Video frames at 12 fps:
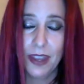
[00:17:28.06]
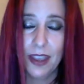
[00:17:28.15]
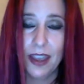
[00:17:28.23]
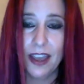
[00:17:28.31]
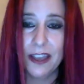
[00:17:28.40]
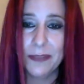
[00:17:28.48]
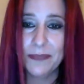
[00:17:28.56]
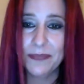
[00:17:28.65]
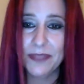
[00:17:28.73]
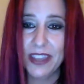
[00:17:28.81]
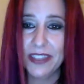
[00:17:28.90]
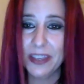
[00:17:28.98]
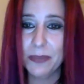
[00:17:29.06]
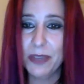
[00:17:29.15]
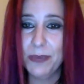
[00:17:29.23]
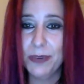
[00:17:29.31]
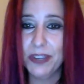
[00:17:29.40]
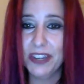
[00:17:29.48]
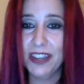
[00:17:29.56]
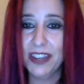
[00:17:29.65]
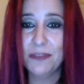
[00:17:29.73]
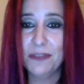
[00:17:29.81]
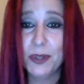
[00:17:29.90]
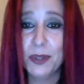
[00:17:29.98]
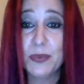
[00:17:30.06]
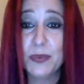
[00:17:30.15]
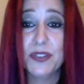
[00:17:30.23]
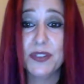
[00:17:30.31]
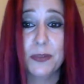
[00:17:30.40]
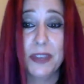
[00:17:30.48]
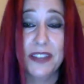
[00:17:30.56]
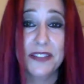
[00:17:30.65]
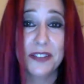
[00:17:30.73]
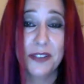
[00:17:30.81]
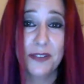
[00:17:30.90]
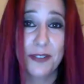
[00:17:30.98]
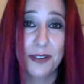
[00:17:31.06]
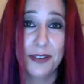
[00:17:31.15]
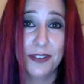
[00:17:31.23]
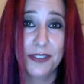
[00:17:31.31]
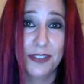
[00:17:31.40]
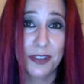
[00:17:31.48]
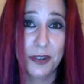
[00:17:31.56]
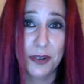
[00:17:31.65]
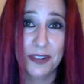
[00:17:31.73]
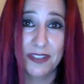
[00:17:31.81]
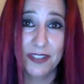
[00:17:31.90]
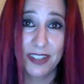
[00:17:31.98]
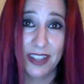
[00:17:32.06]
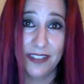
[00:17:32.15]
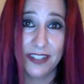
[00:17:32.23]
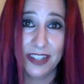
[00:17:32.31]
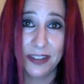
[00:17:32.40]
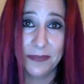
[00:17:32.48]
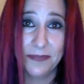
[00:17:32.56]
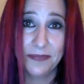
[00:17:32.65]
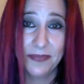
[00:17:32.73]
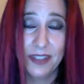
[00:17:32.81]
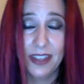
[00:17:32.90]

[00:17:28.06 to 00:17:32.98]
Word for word: I think people can have multiple soulmates over the course of a lifetime,